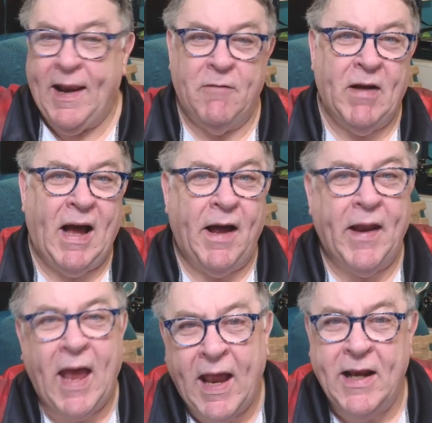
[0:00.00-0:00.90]
I never
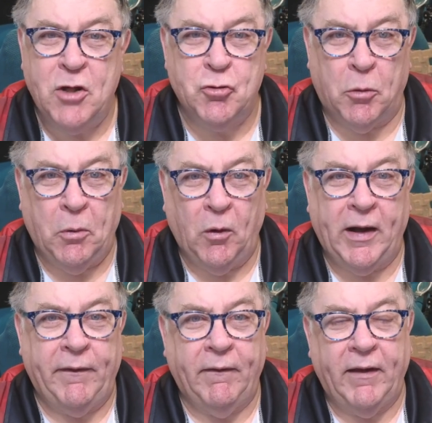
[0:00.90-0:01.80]
had any
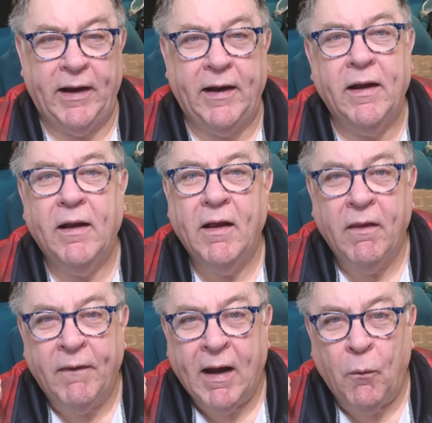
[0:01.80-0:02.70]
trouble in
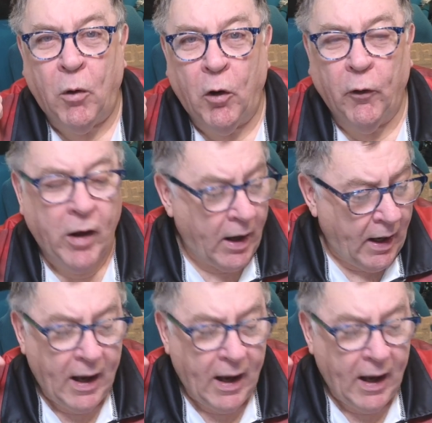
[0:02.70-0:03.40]
that one,